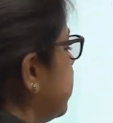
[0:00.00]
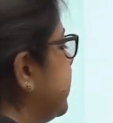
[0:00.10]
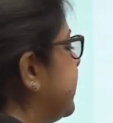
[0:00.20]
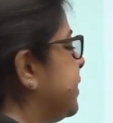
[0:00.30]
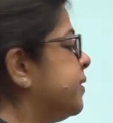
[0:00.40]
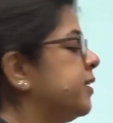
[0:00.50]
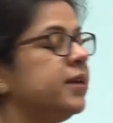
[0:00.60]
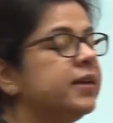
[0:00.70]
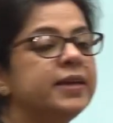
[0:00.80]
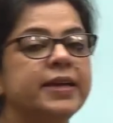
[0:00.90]
and
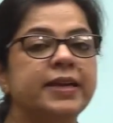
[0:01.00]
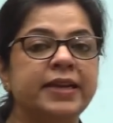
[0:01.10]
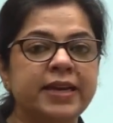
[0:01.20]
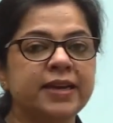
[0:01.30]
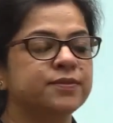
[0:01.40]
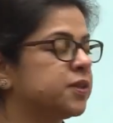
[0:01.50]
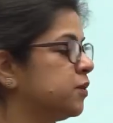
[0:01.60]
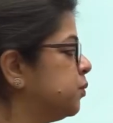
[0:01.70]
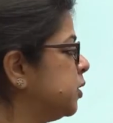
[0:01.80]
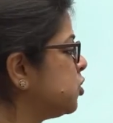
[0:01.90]
leathery leaves
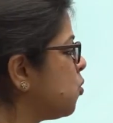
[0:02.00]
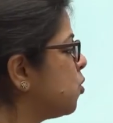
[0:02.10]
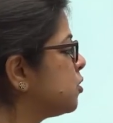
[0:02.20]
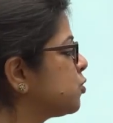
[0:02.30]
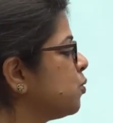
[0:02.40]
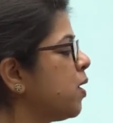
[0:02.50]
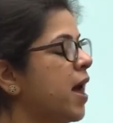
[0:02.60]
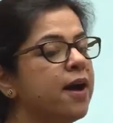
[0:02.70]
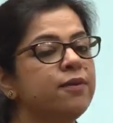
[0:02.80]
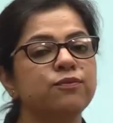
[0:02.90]
which also
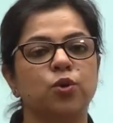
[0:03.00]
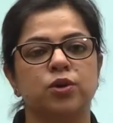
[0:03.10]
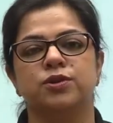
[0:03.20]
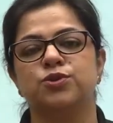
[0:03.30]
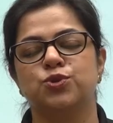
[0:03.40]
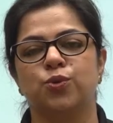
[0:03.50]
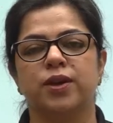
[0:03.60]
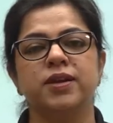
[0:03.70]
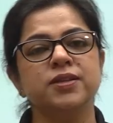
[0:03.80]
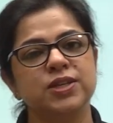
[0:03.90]
have water
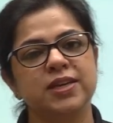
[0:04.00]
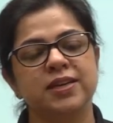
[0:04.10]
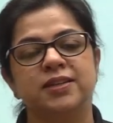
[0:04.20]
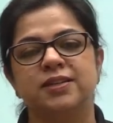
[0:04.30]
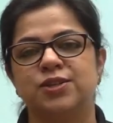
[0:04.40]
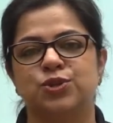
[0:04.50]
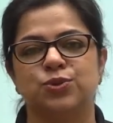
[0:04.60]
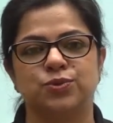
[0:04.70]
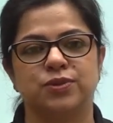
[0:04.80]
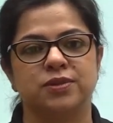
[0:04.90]
storage
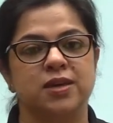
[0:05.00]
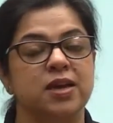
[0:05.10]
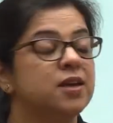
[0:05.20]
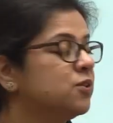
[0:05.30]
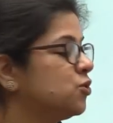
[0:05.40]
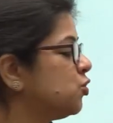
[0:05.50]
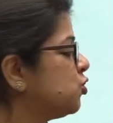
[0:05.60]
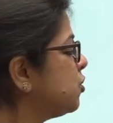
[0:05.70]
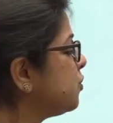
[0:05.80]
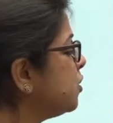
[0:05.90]
tissues. So,
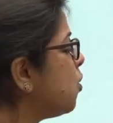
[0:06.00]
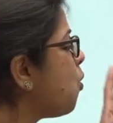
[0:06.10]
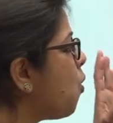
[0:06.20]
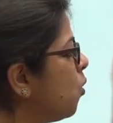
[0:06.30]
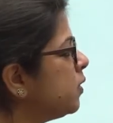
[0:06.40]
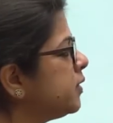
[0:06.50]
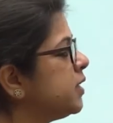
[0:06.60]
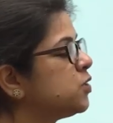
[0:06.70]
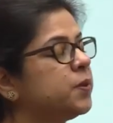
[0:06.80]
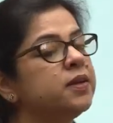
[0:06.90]
children, all
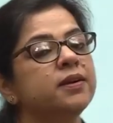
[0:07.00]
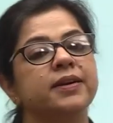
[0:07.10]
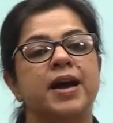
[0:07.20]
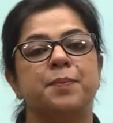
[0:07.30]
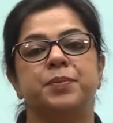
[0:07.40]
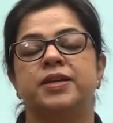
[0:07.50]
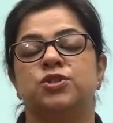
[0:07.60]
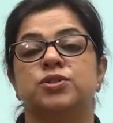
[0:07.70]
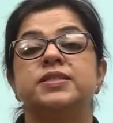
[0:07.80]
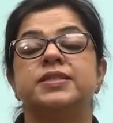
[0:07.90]
these were
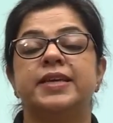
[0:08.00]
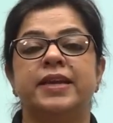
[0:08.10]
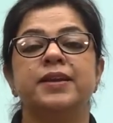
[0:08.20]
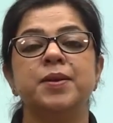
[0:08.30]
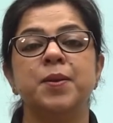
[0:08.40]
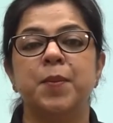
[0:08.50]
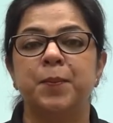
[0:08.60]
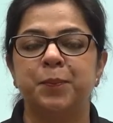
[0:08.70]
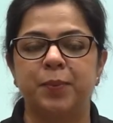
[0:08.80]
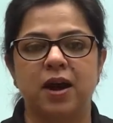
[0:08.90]
adaptations in
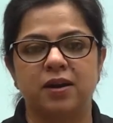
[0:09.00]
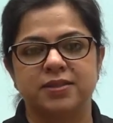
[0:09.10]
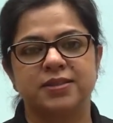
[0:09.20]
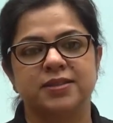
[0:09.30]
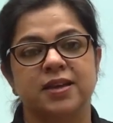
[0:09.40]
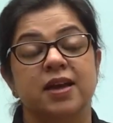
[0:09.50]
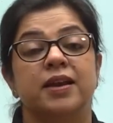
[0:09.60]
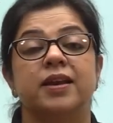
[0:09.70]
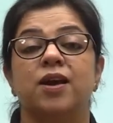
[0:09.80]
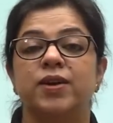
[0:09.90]
plants.
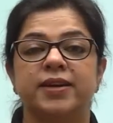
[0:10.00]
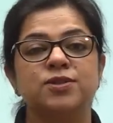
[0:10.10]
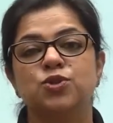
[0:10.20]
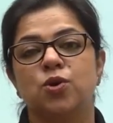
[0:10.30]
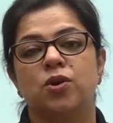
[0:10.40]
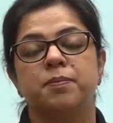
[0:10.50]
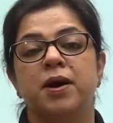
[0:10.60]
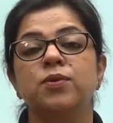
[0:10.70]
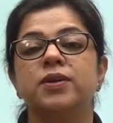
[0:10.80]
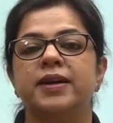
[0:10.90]
Now, let us talk
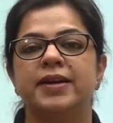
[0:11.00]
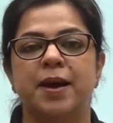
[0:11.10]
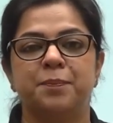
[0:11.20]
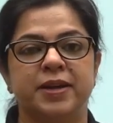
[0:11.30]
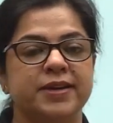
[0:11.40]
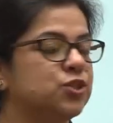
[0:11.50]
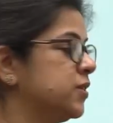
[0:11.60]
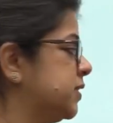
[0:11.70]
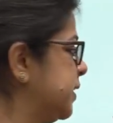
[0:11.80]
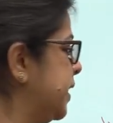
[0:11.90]
about
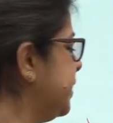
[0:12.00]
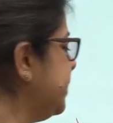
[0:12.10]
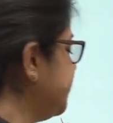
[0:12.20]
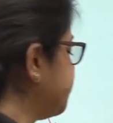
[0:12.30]
adaptations in